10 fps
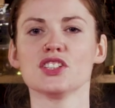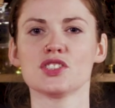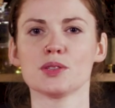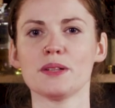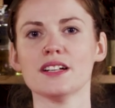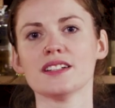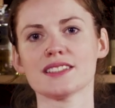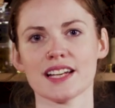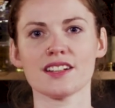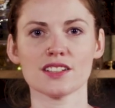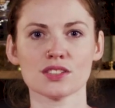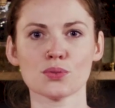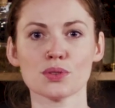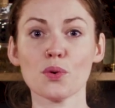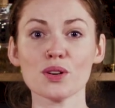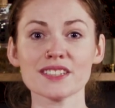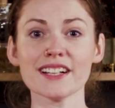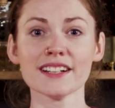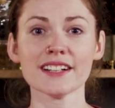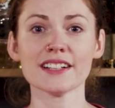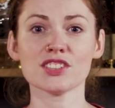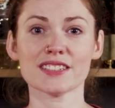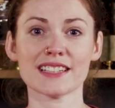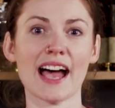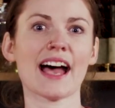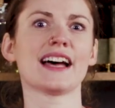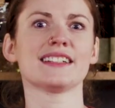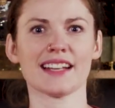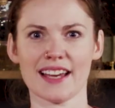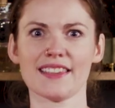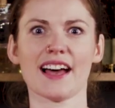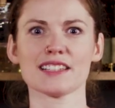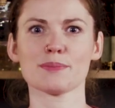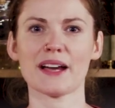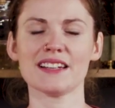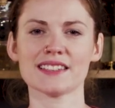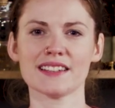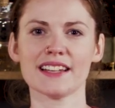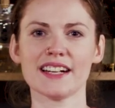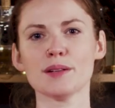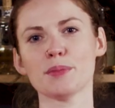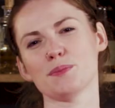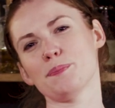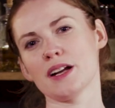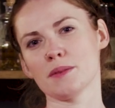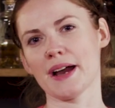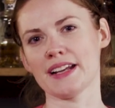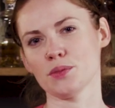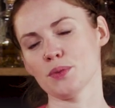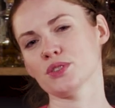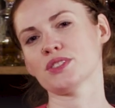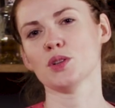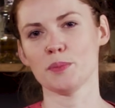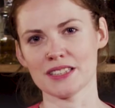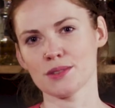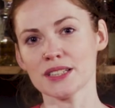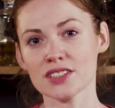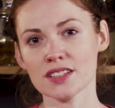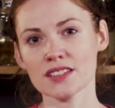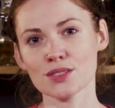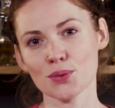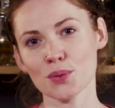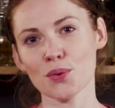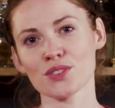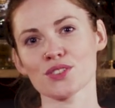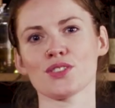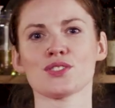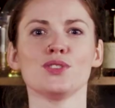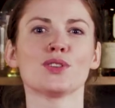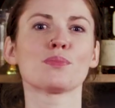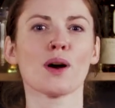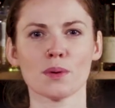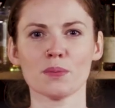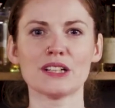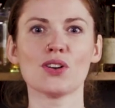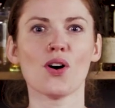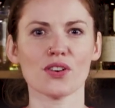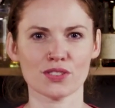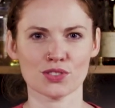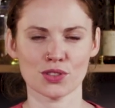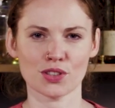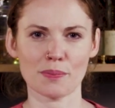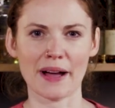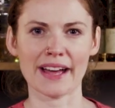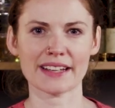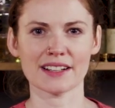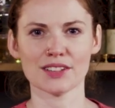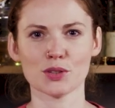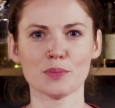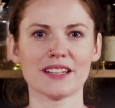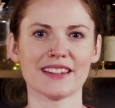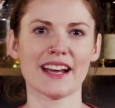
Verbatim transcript: ginger beer instead of the soda water, just to add again that spice in there. But bear in mind, it will still be sweeter than soda water, so you can probably knock the sugar back a little bit